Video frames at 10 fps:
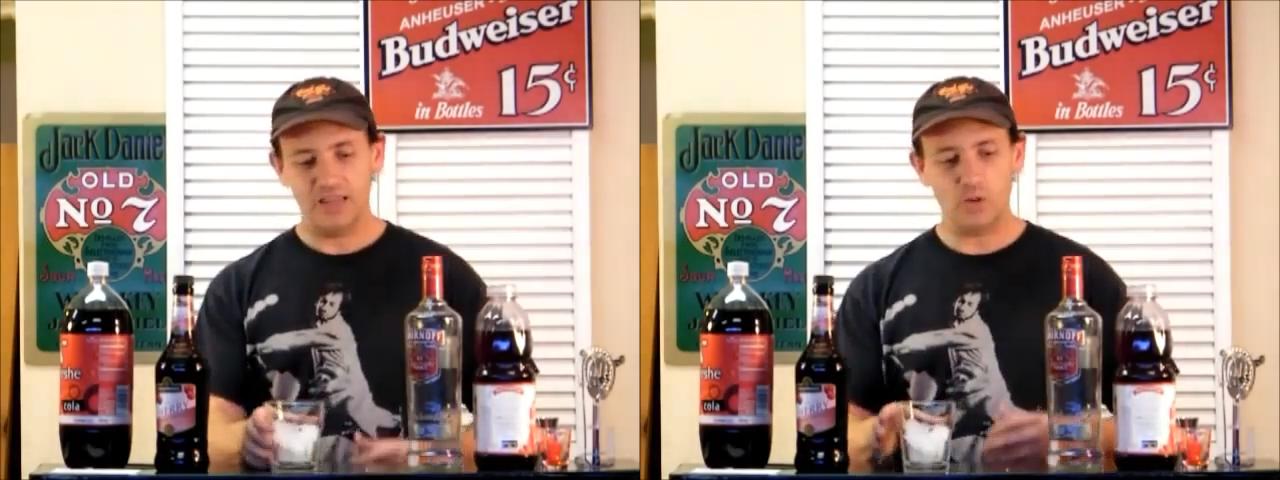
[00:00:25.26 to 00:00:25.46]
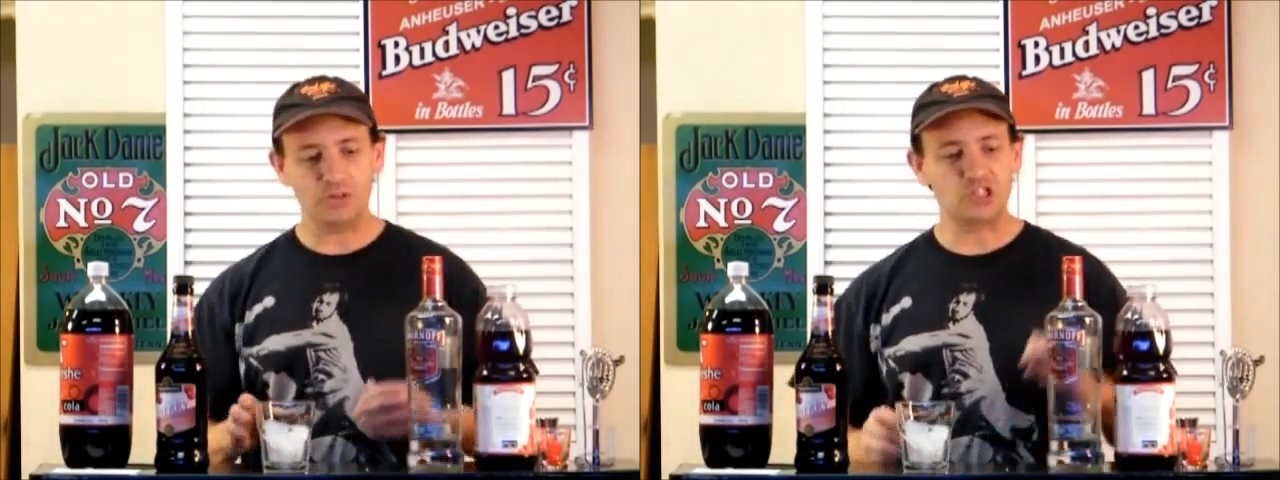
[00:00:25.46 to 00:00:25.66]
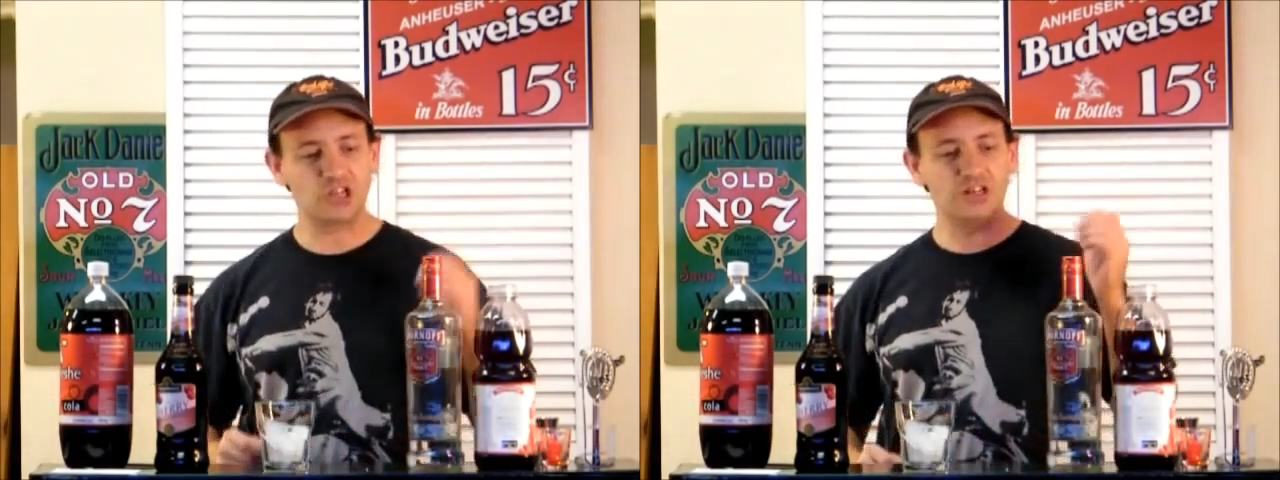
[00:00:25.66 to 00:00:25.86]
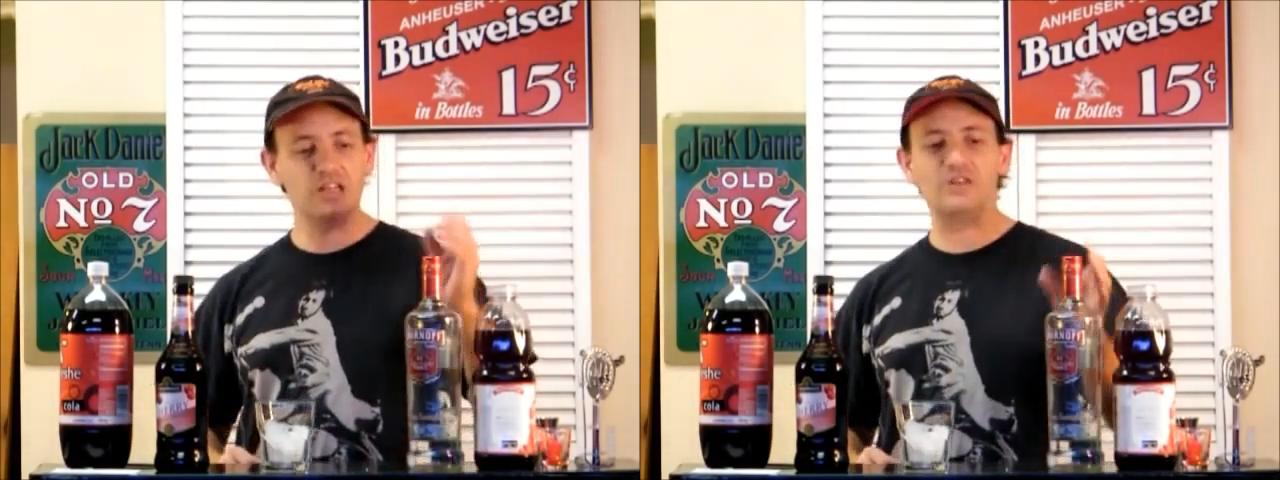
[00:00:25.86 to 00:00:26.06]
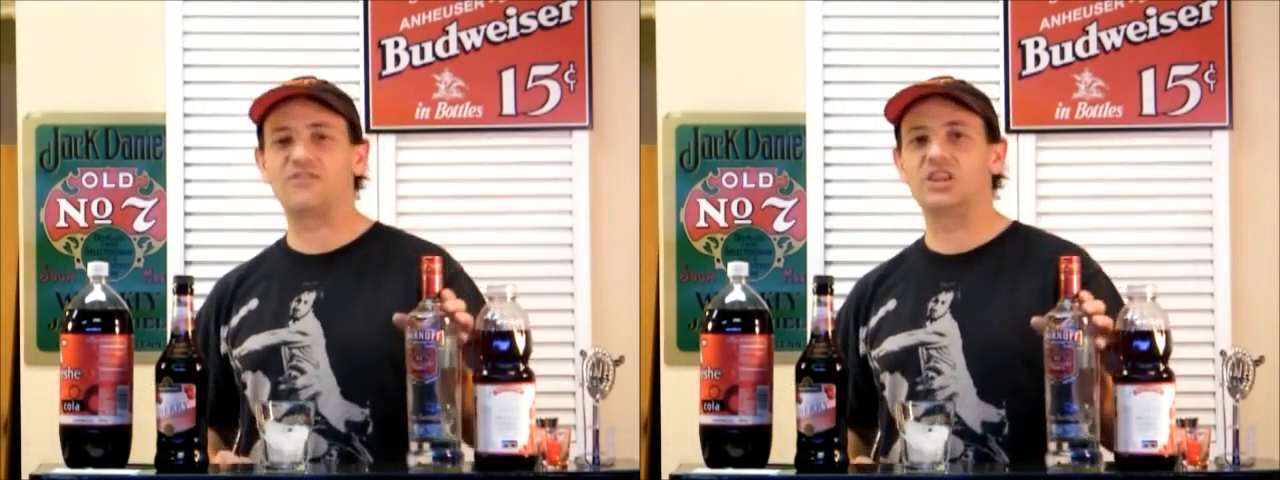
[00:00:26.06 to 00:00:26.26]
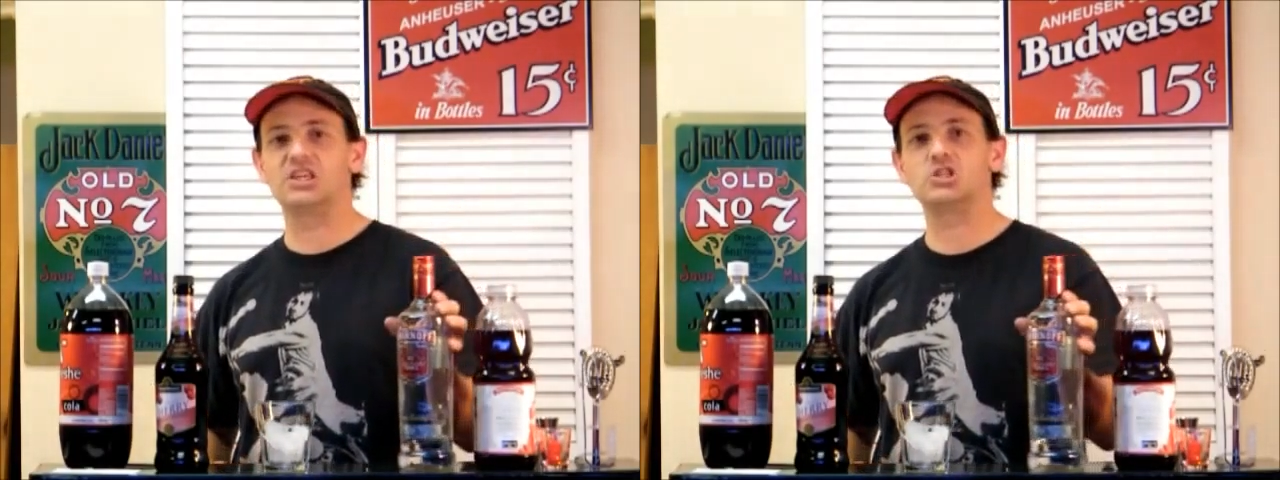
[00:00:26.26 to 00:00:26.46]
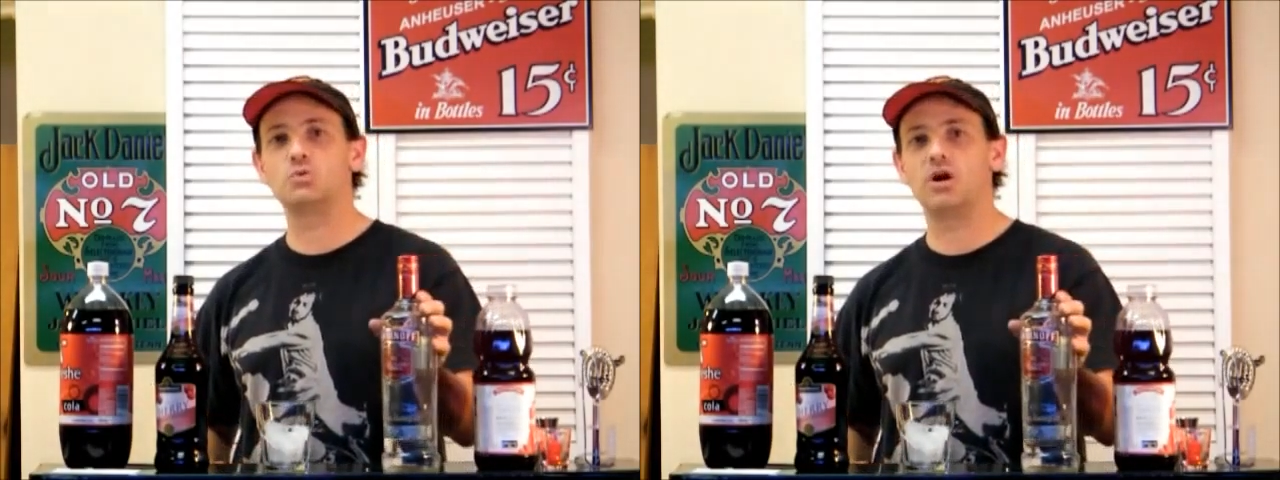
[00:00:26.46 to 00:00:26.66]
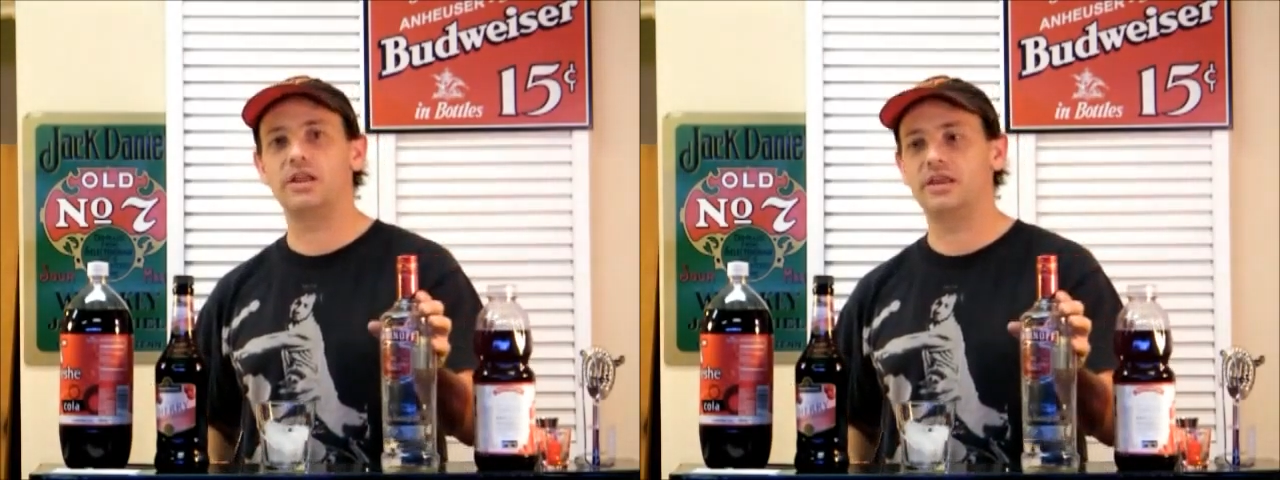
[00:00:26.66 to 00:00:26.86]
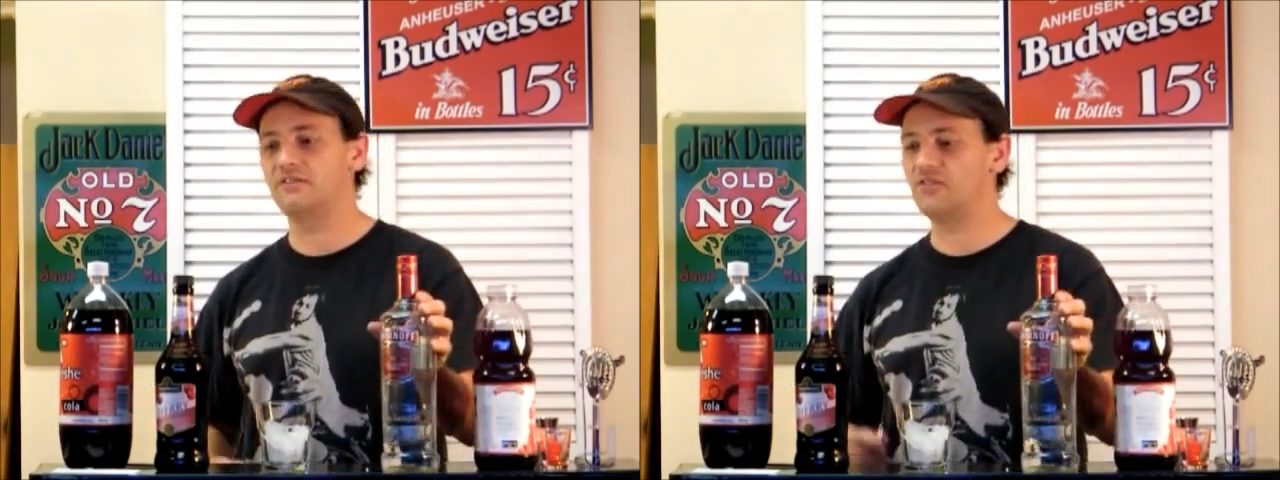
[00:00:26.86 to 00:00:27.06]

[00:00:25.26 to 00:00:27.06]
And what you're going to need for this one,